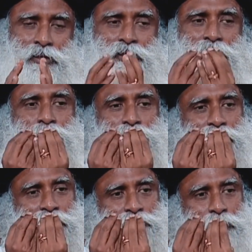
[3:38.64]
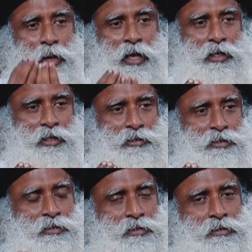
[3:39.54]
some sense of
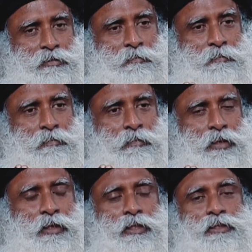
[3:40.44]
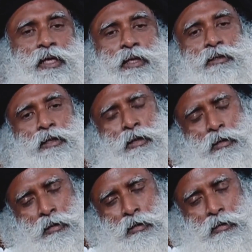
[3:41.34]
awareness, he said,
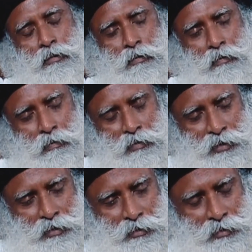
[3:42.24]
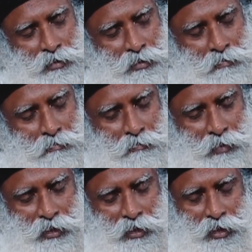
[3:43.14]
all the
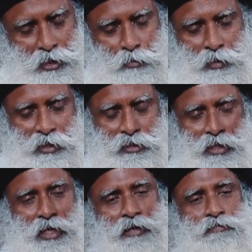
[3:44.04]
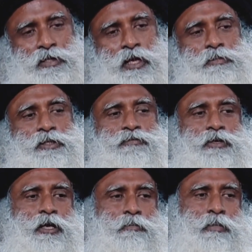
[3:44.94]
many accumulated lifetimes
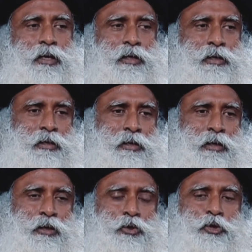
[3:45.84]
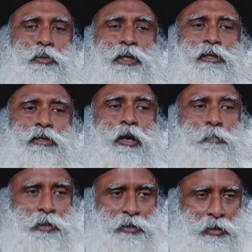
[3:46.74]
of karma, you will
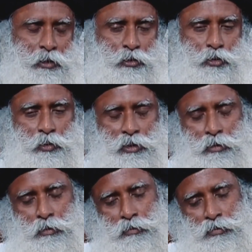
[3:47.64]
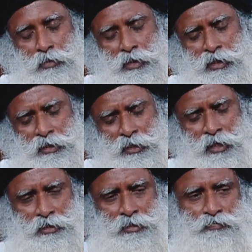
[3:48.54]
drop it, you will go through an
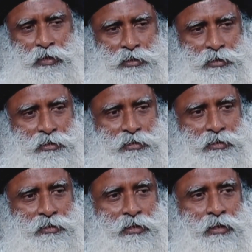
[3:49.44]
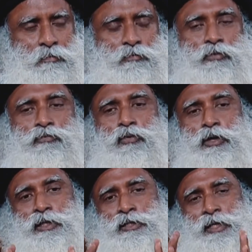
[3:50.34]
intense phase for
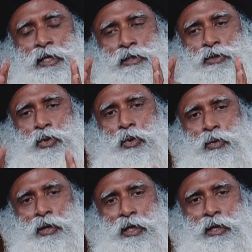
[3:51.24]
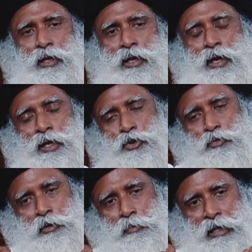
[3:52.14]
40 seconds only, and
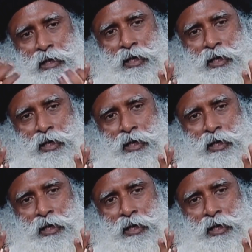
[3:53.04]
you will be